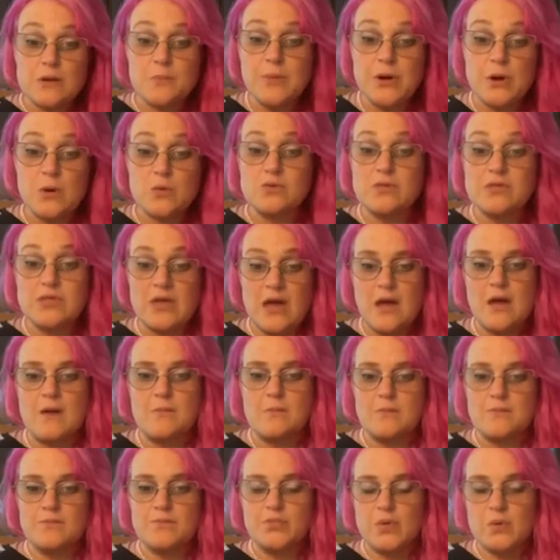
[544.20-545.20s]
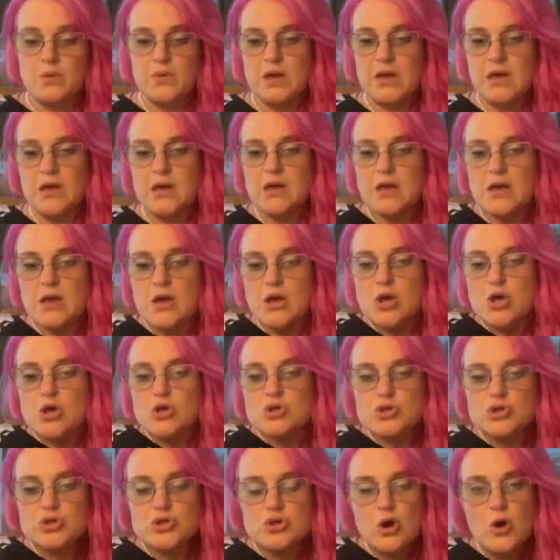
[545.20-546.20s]
about them, okay?
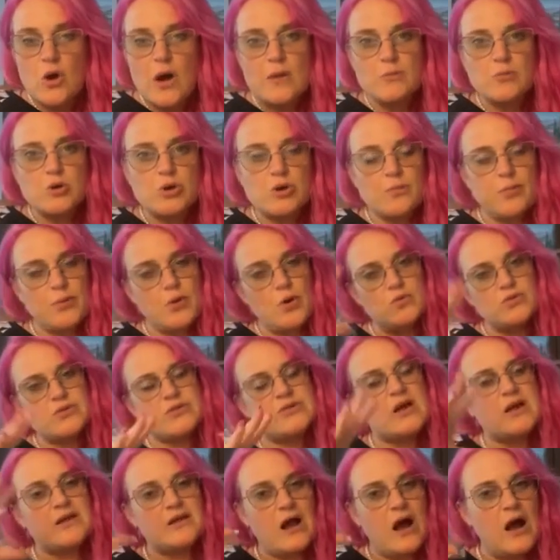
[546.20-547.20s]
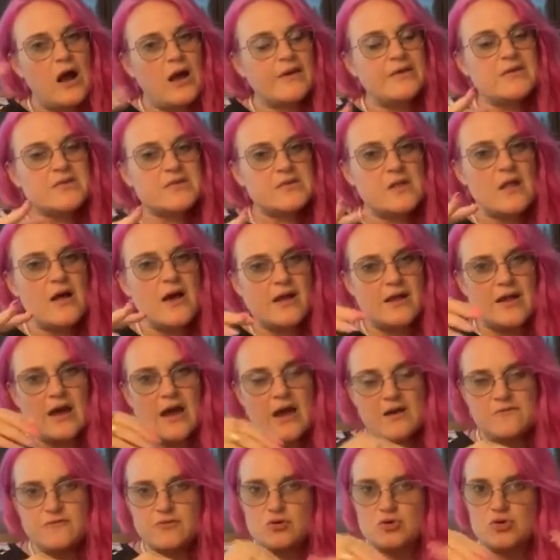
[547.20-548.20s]
So I'm going to post an I slide
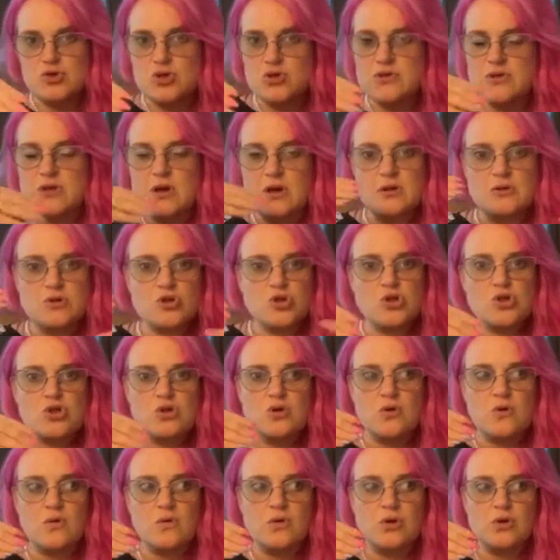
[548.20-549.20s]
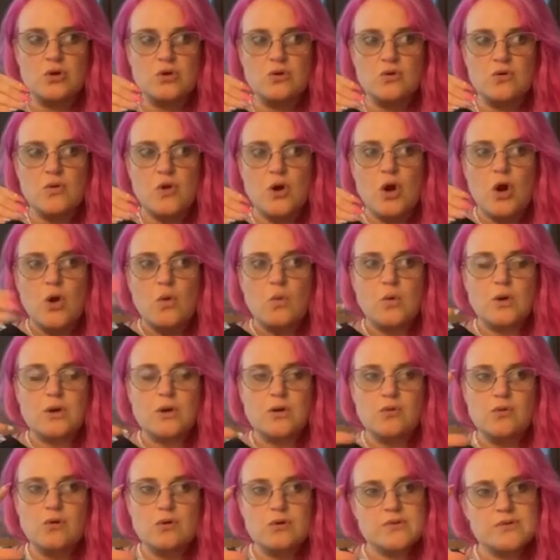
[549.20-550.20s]
after and just kind of show you what
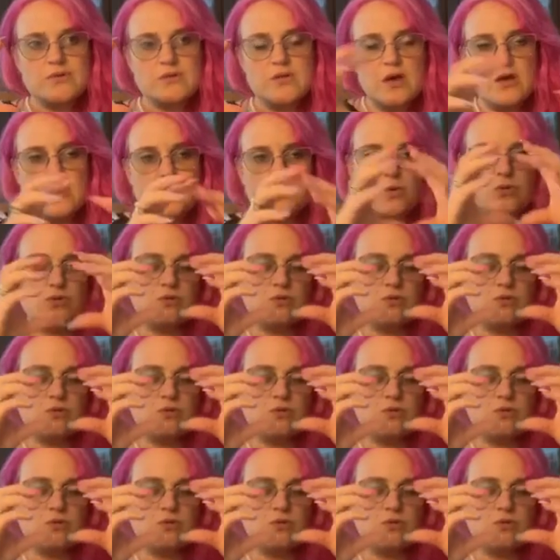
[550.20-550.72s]
it looks like when